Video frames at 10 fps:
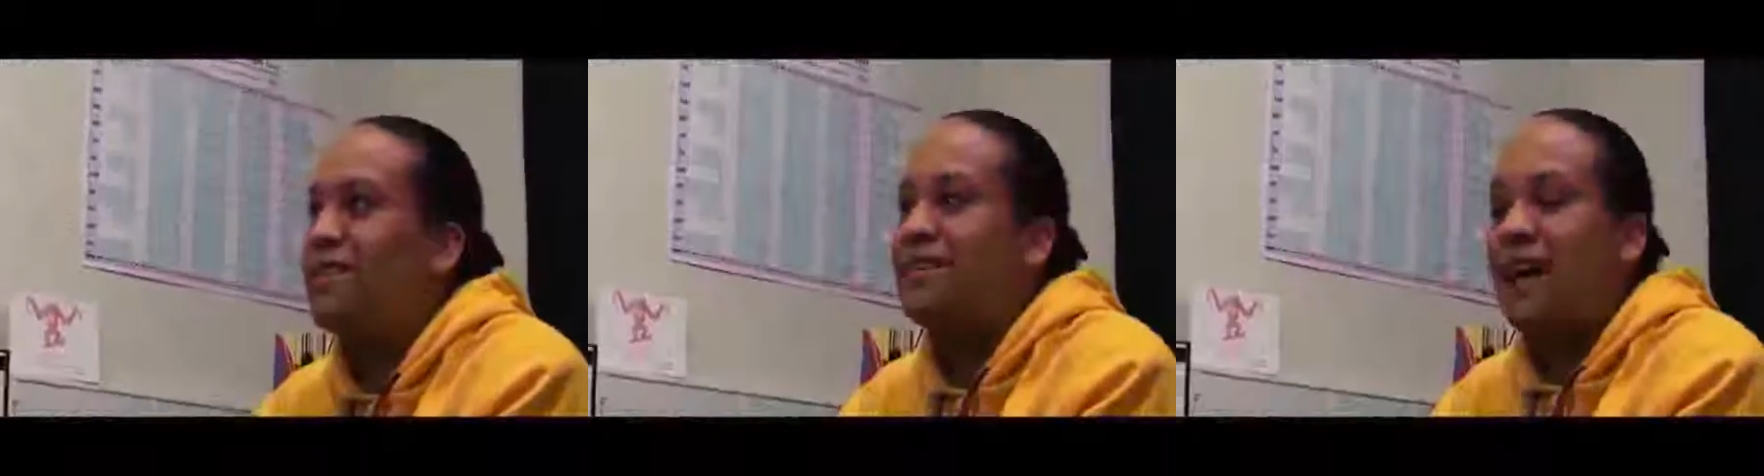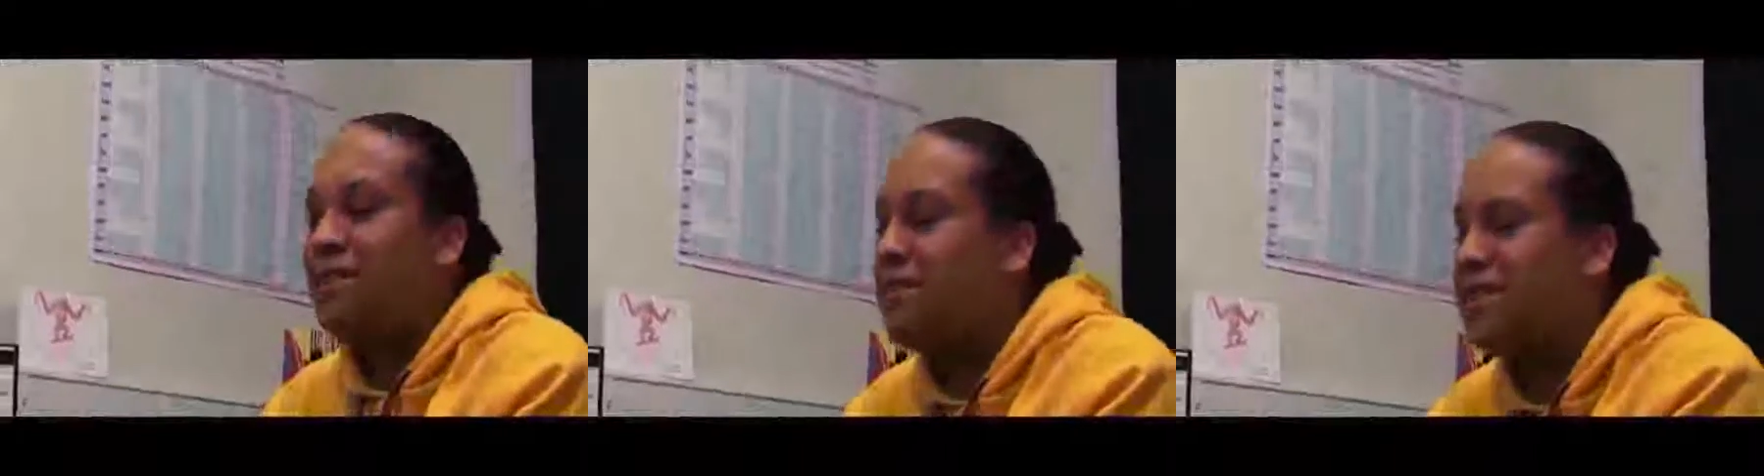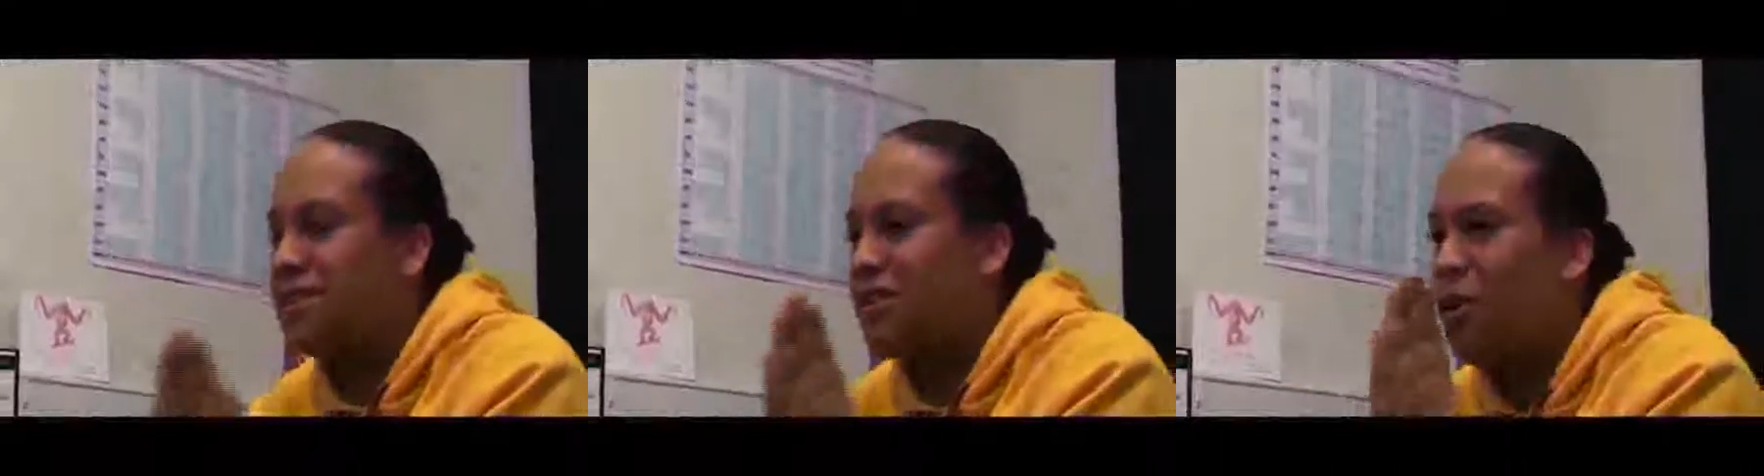Life
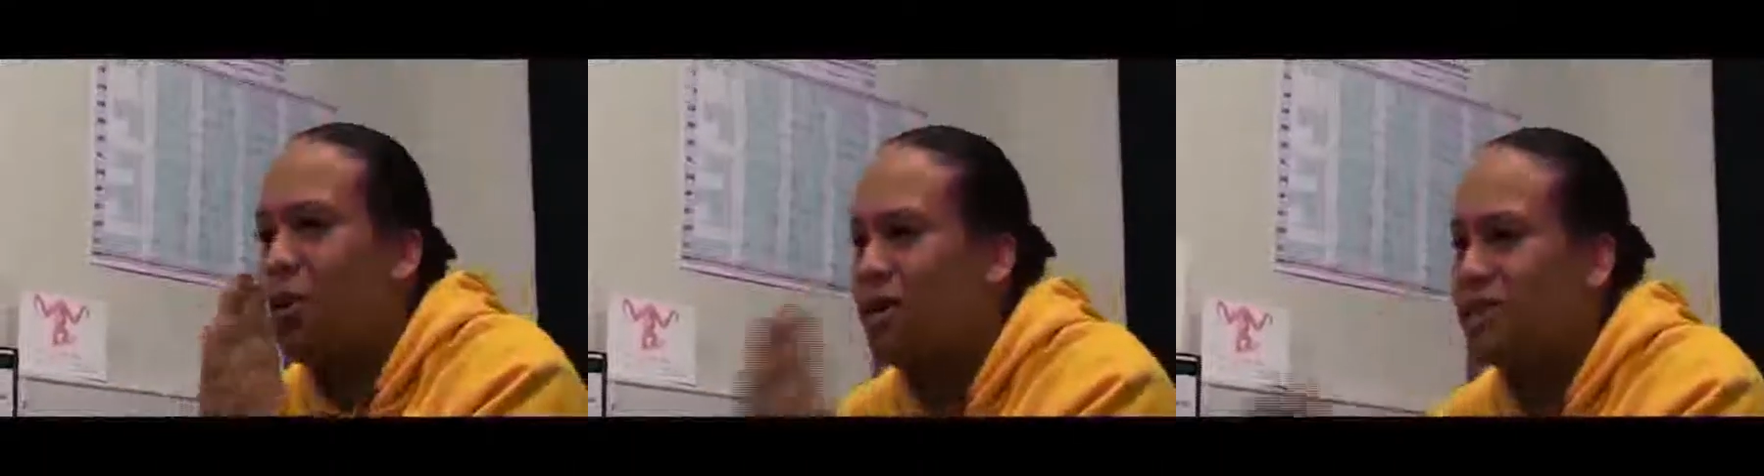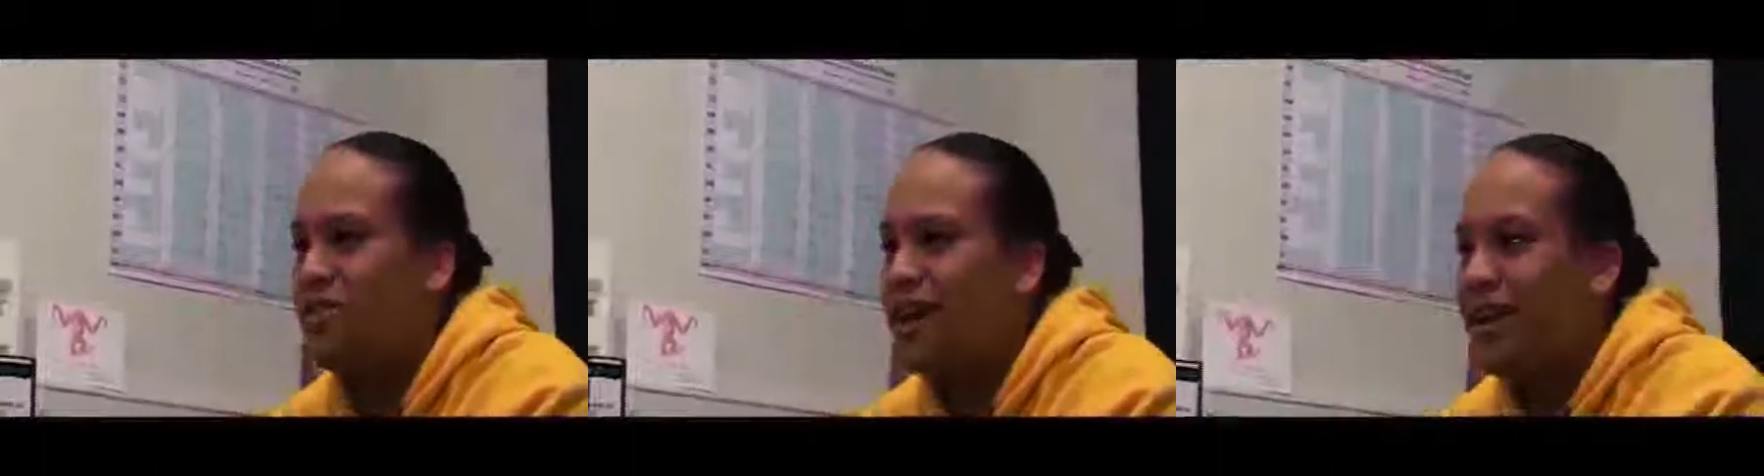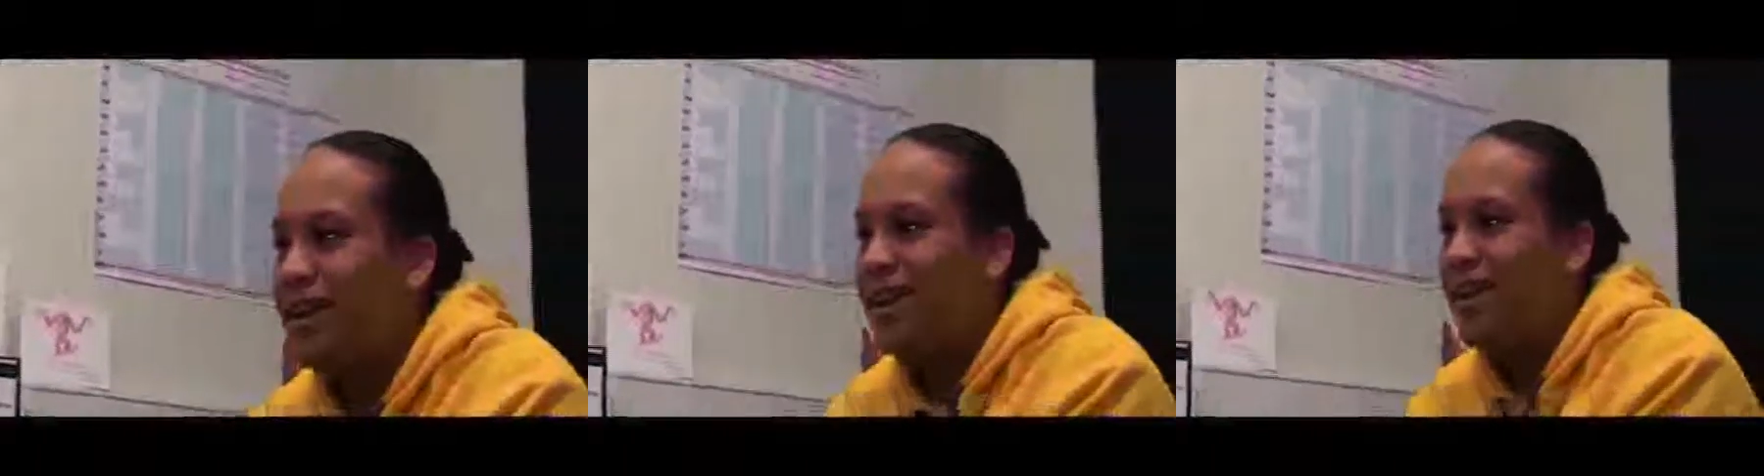isn't always
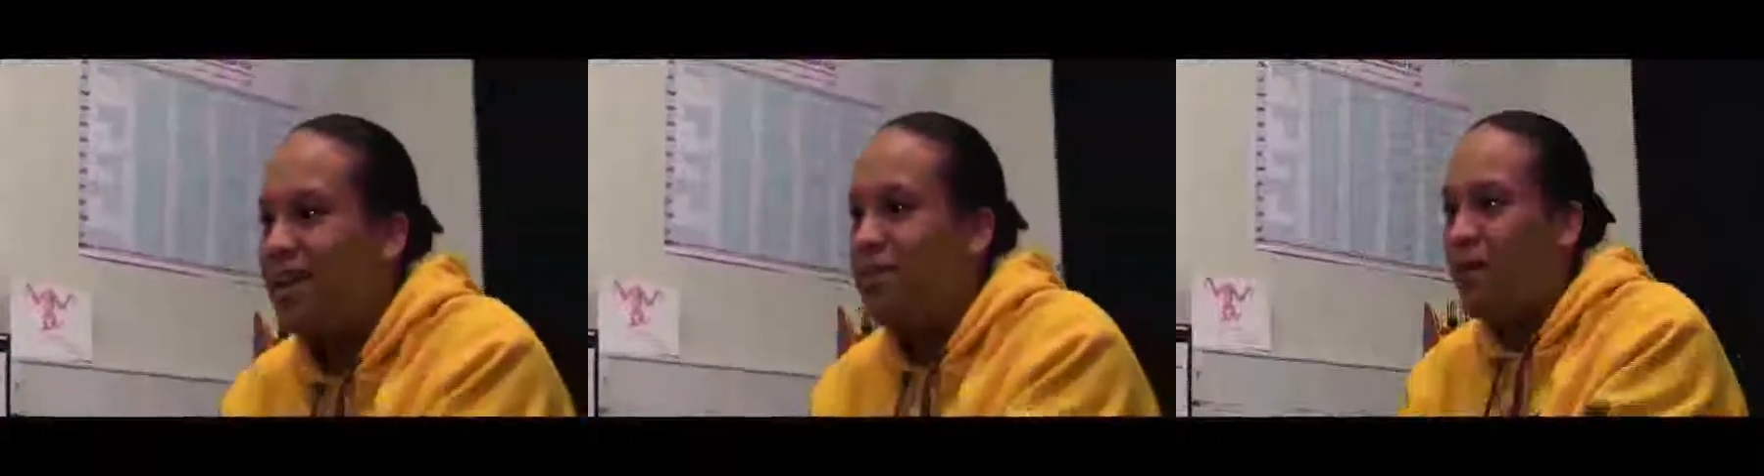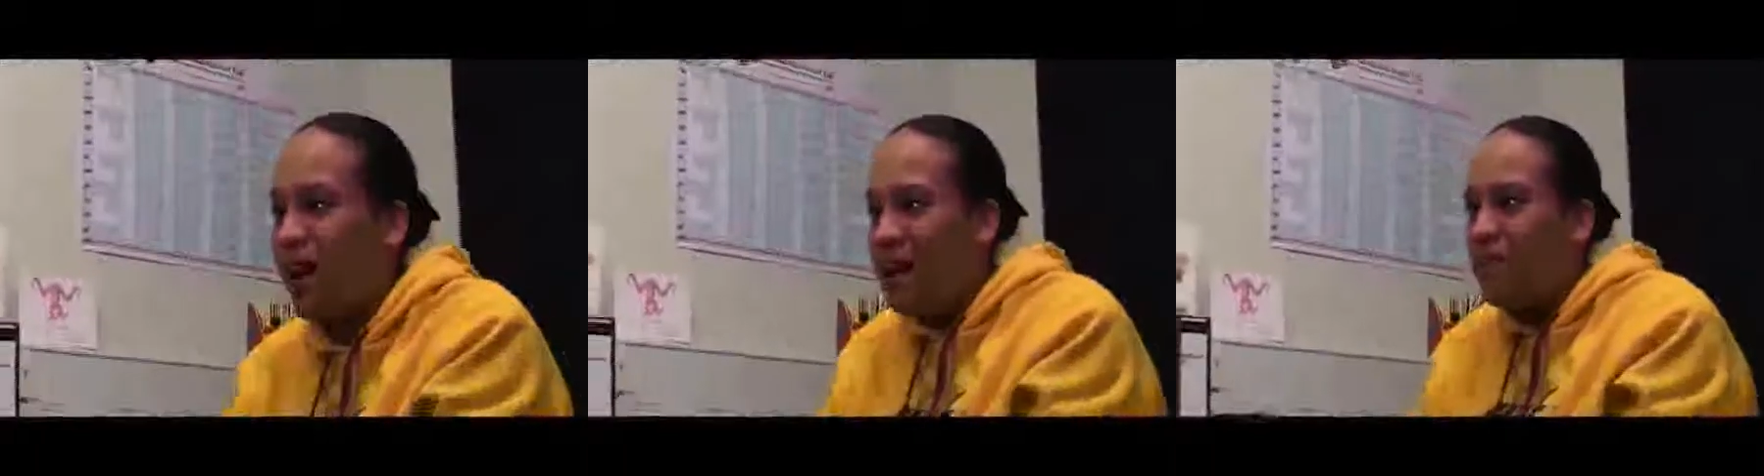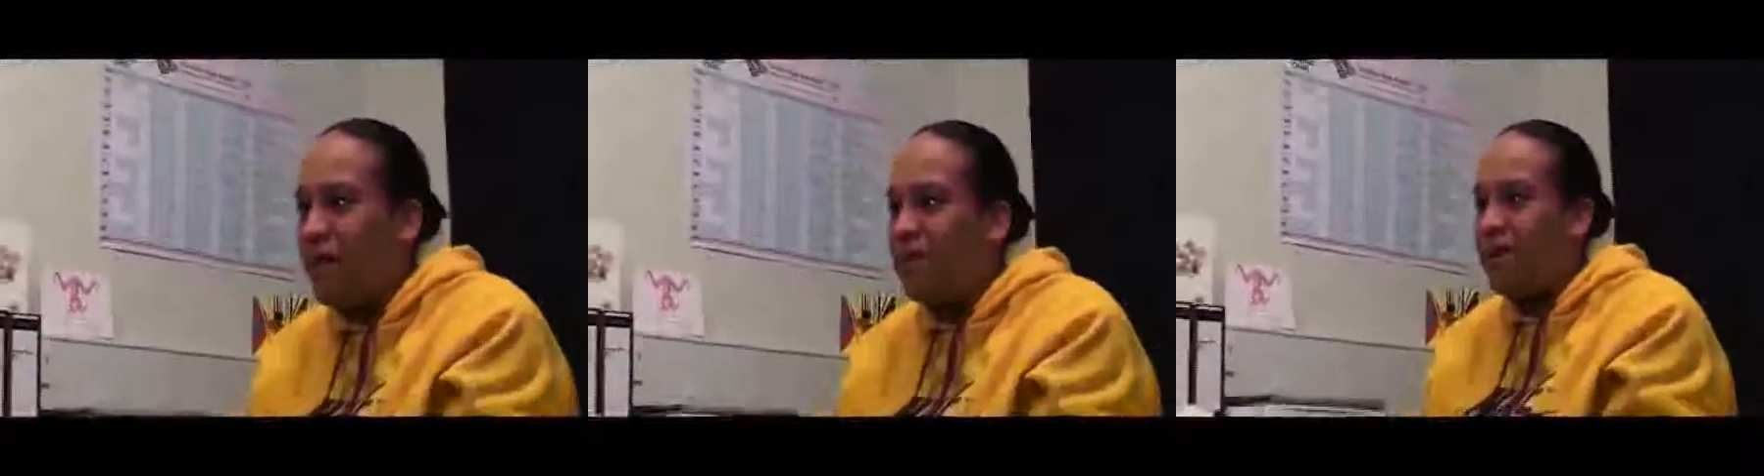great, but I am
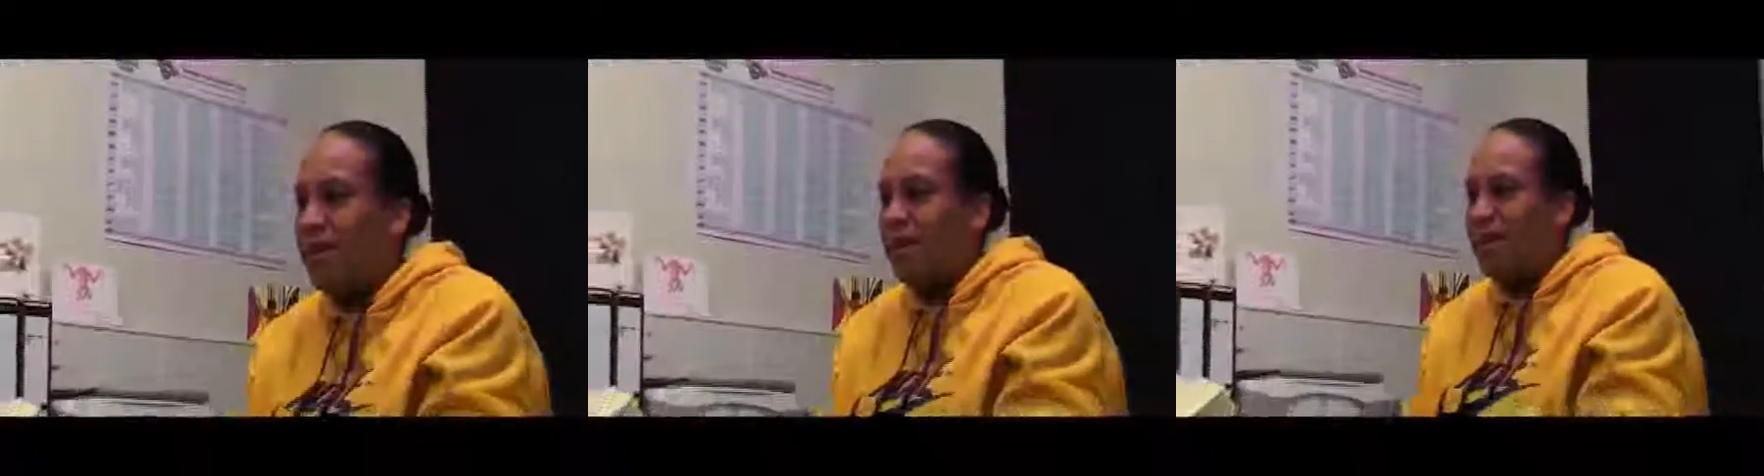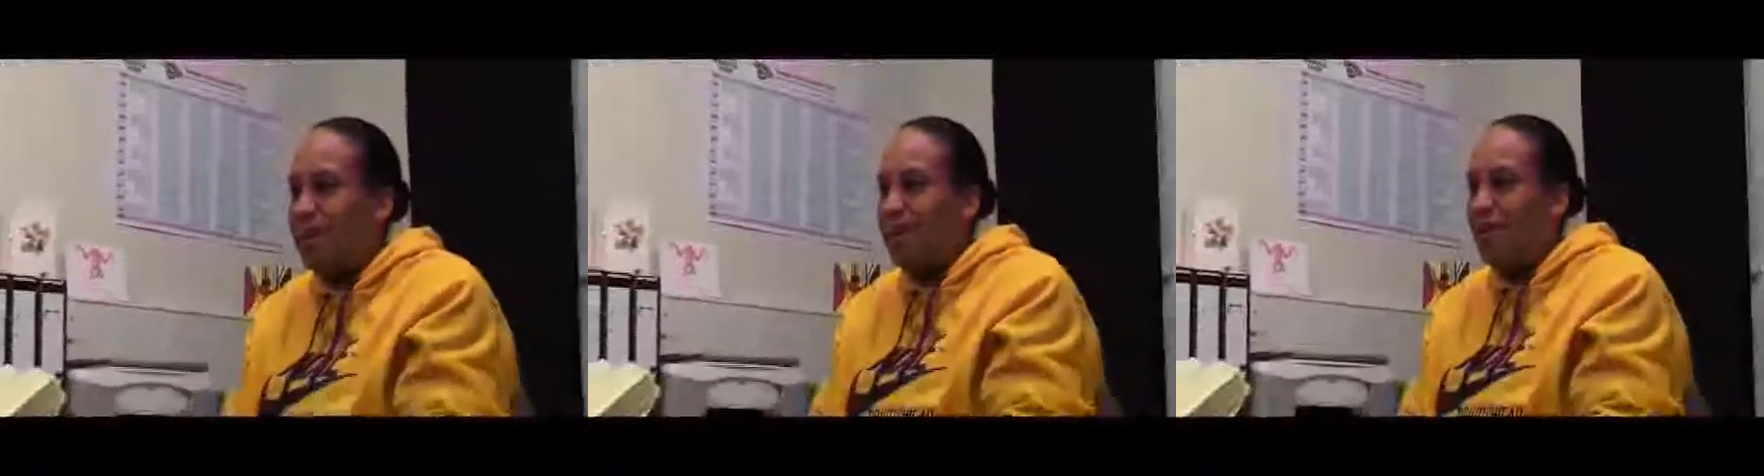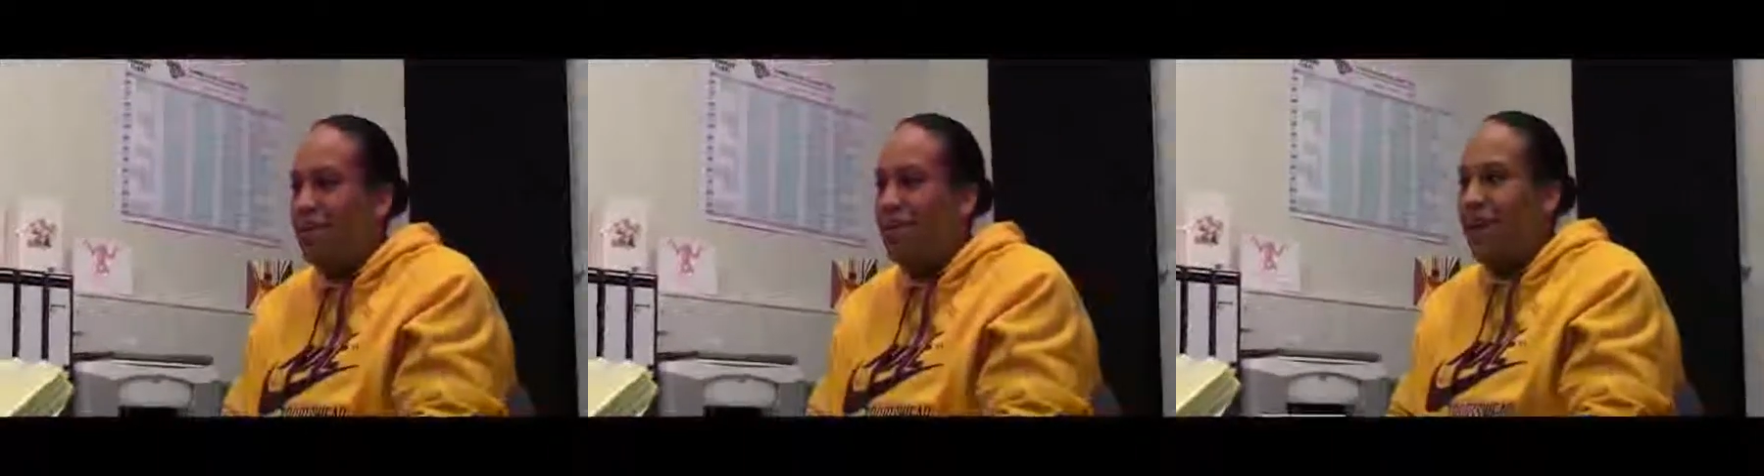happy, you
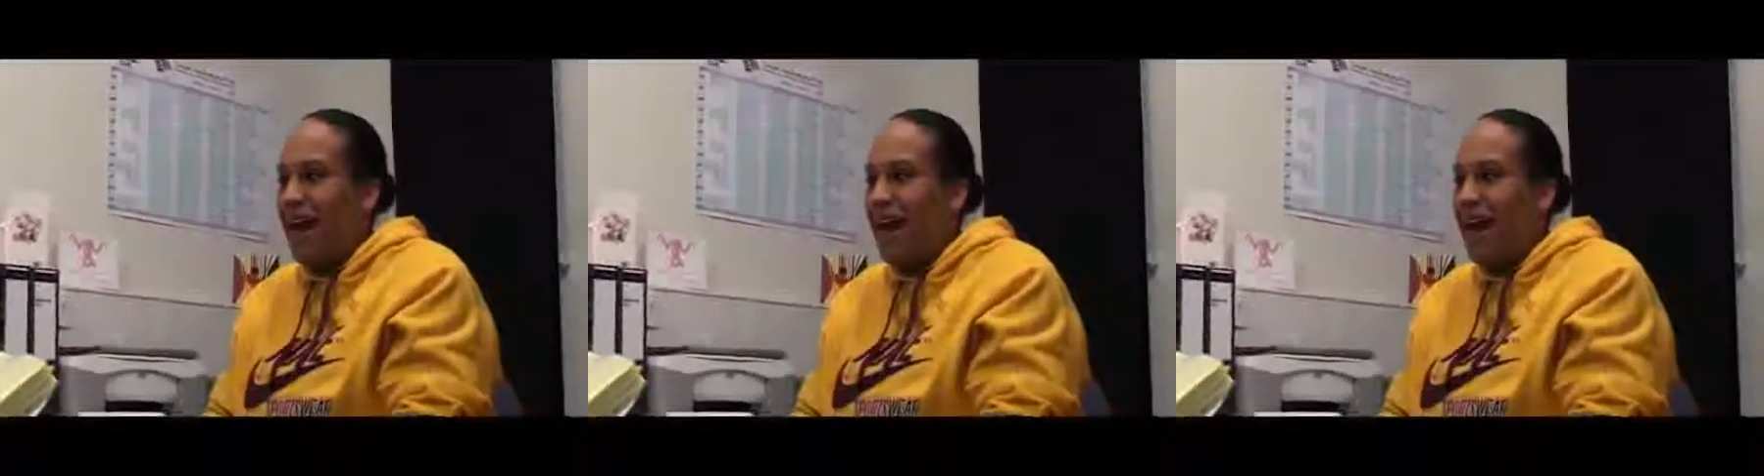know?